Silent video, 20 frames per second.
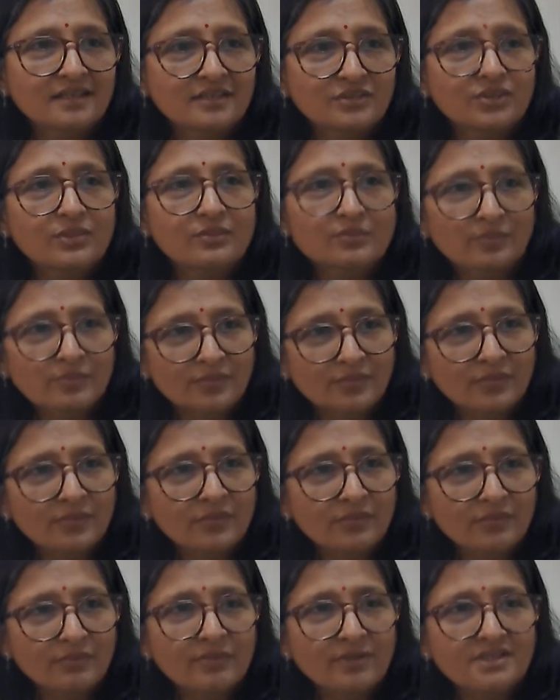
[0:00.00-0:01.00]
So
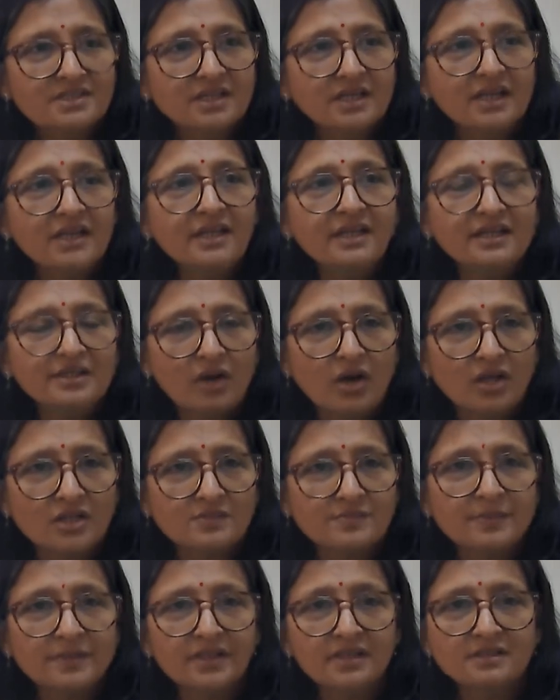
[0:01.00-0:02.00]
basically in the
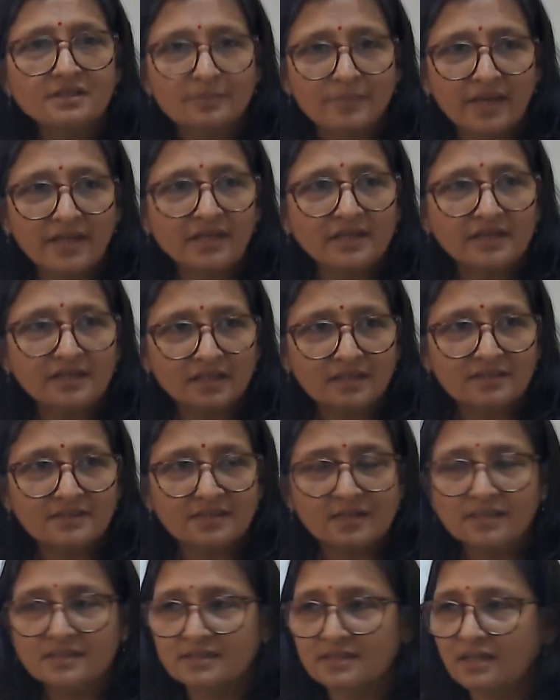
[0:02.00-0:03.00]
hospitals the barrier
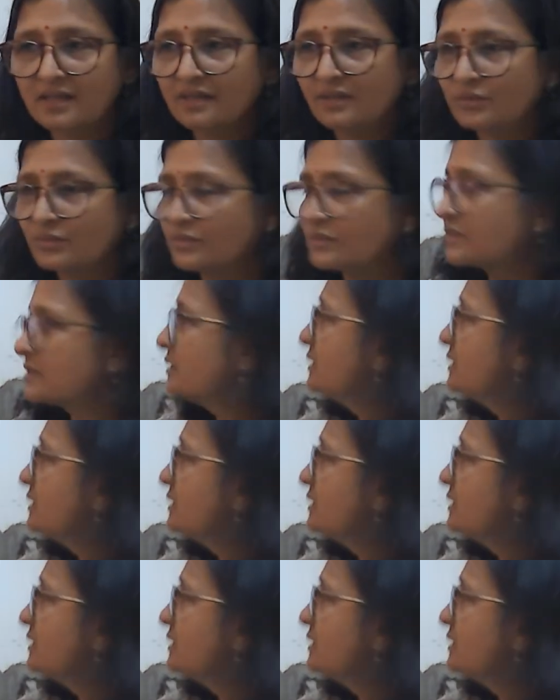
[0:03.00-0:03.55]
textiles are used.